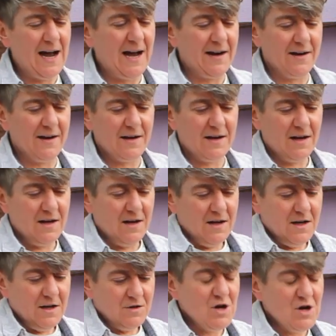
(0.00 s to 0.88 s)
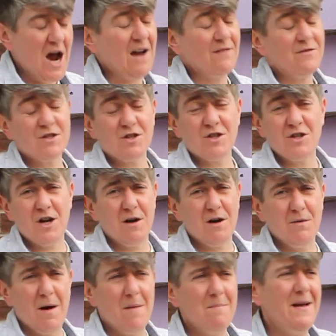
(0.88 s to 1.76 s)
and chives, as you
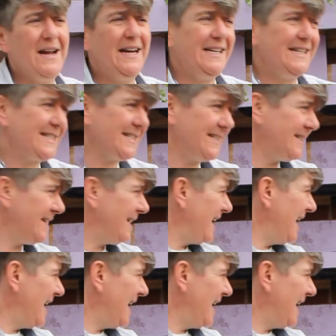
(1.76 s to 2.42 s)
know, amazing.